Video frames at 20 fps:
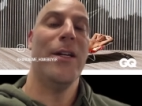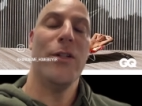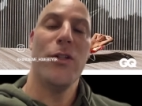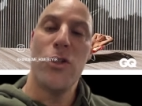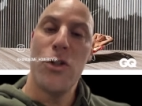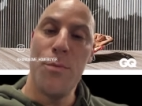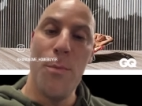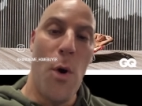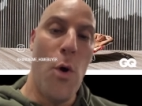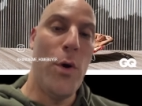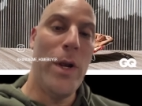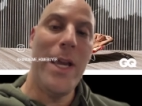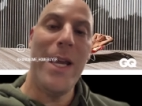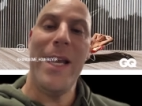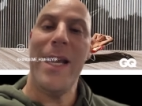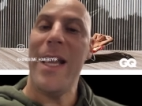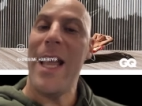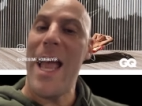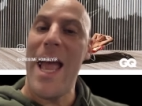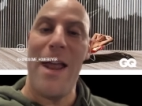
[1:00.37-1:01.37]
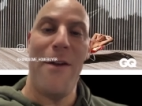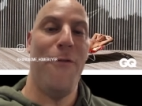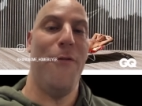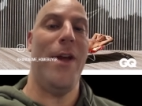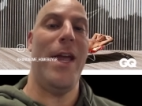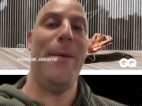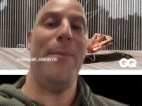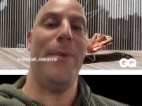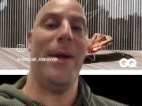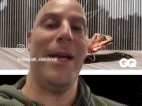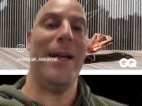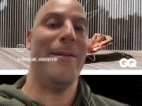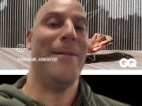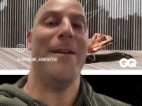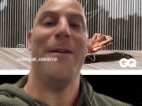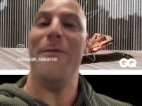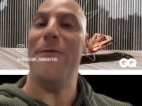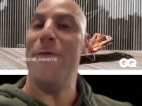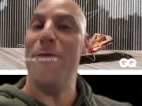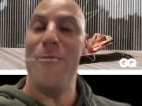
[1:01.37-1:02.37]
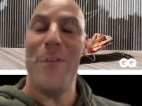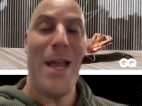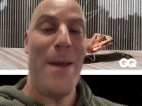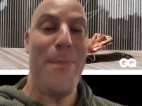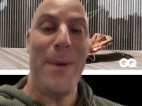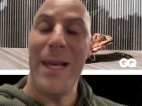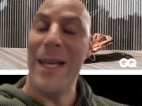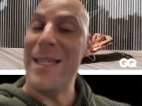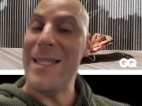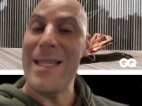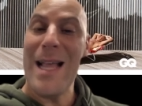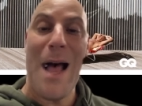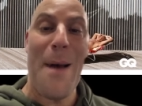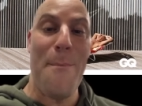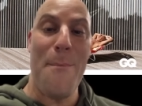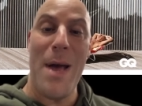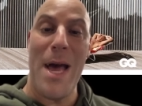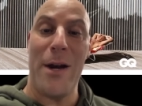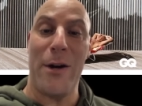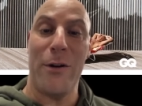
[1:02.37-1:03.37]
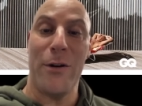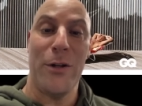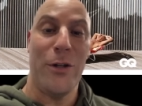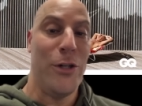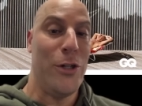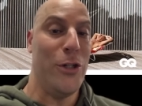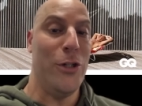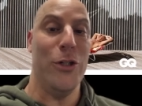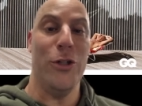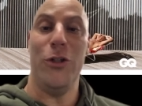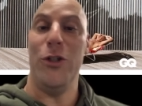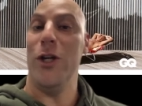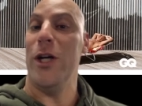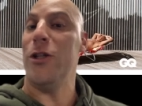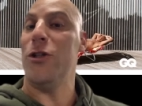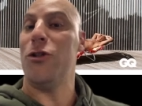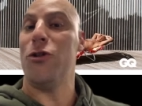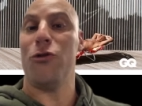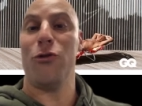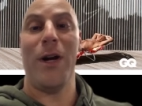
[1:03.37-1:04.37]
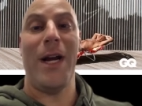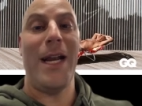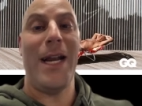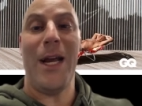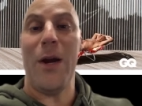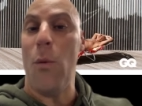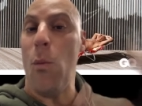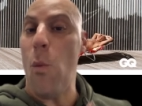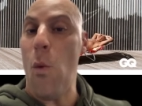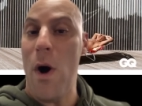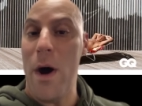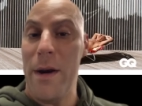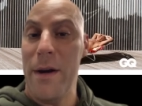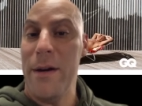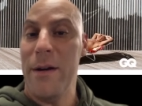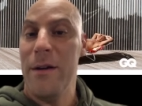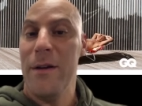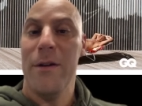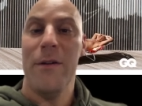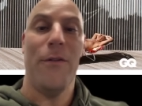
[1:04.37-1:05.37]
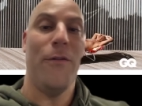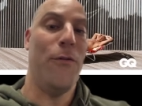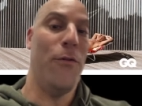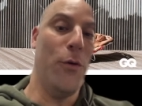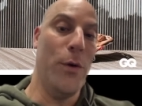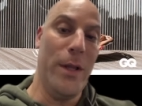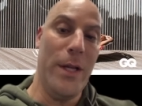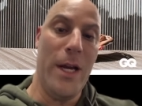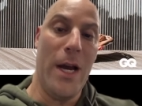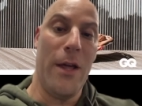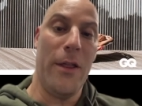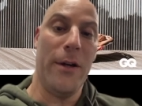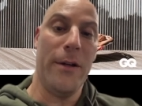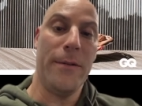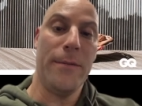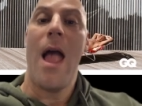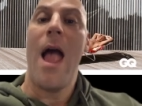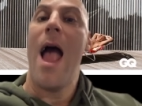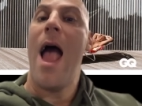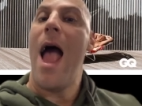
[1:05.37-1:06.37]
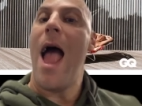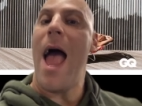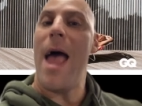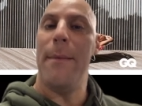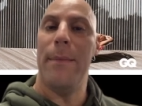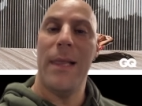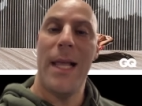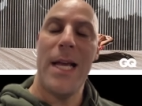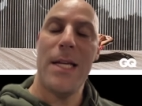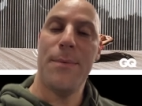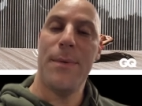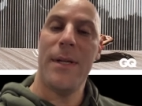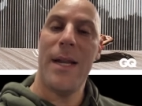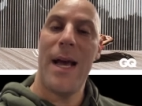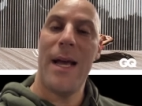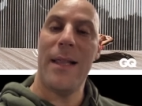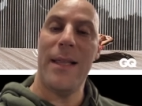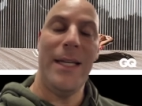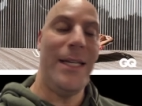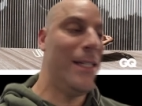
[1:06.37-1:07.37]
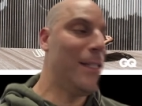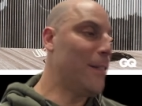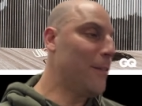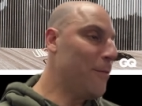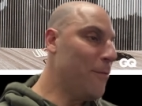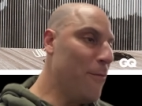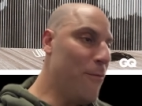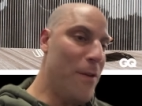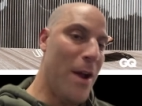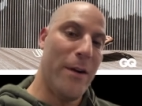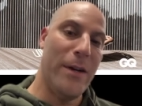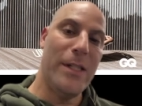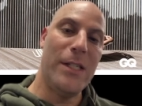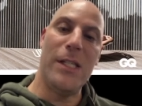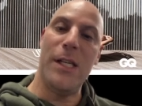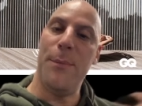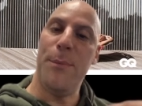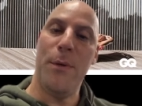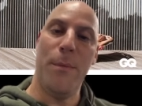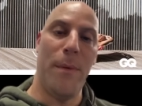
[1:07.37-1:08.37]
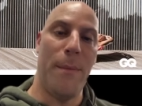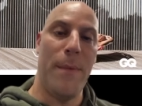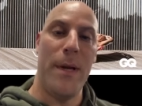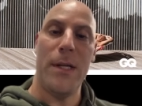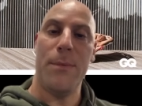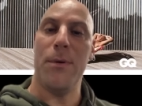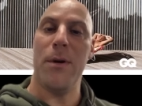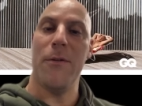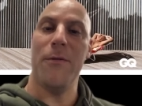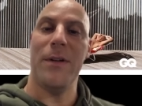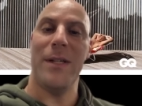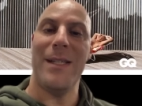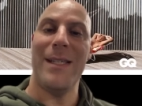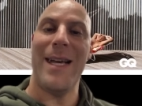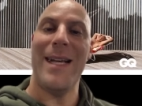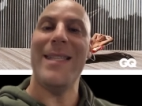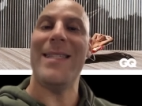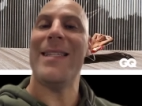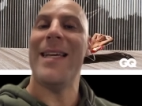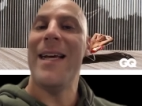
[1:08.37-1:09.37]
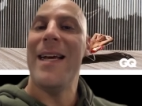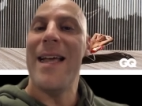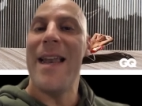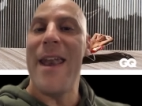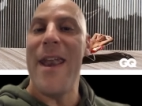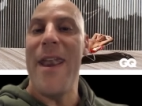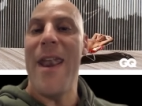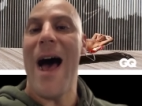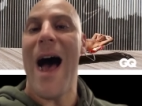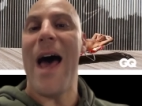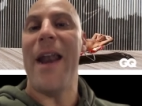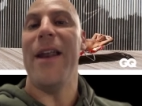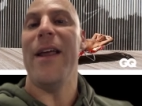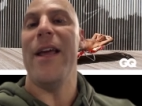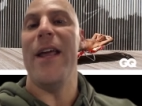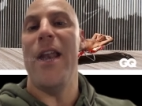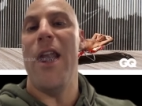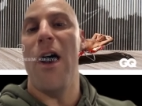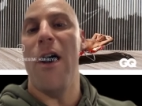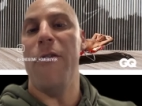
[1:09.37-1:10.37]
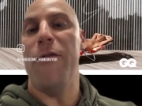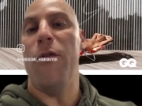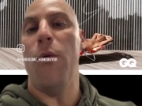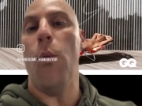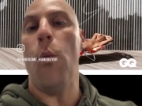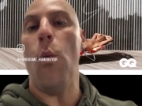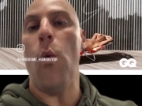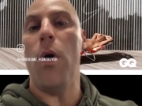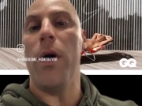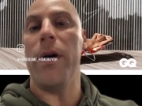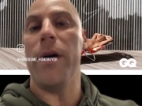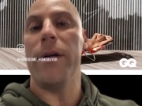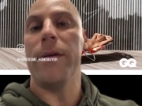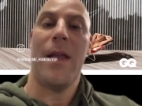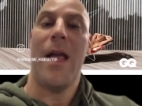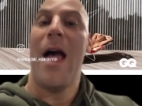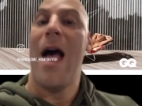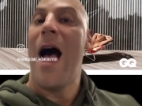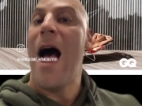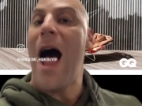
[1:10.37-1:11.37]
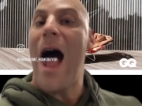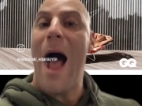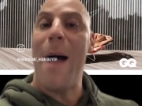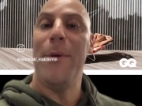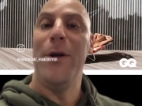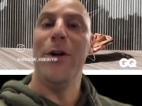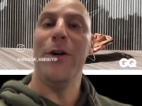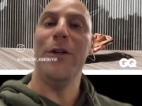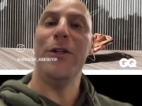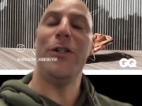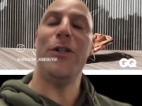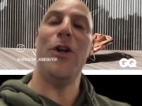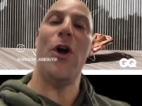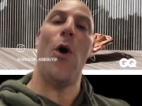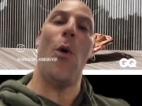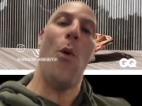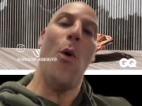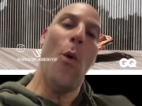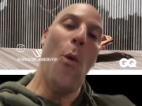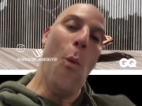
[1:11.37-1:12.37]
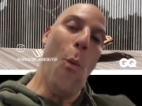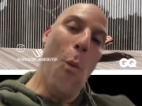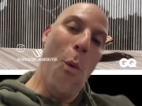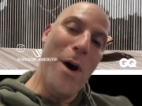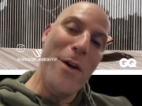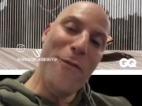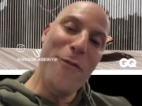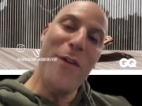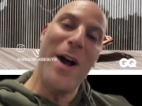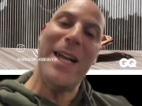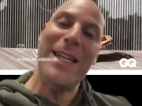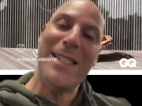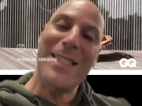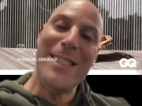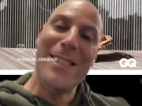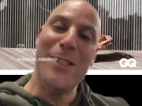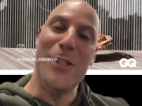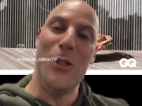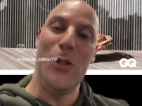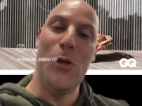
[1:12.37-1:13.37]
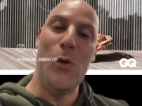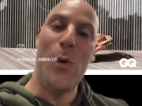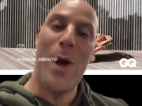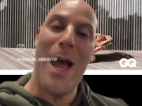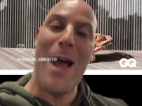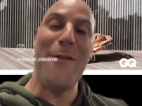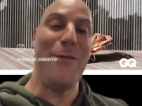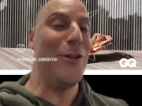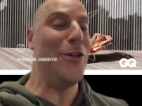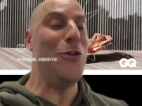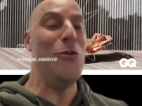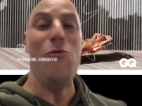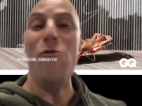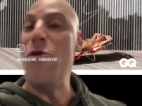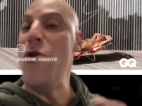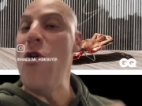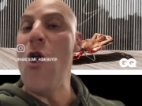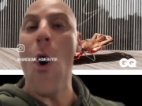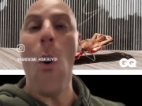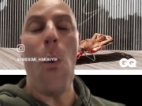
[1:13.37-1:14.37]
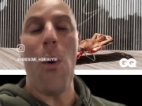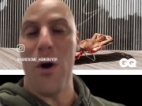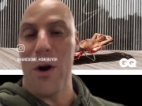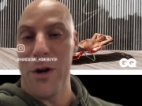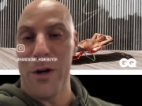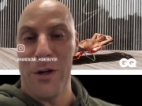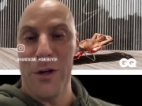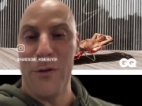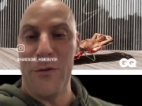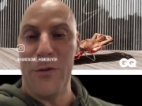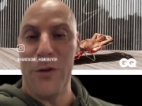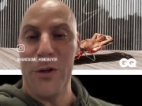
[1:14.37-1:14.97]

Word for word: smoking and vaping. Vaping is not better. You're just trading one for the other. And last but not least, very simple but makes perfect sense not enough water. I'm curious to know what vices do you have that you know aren't good for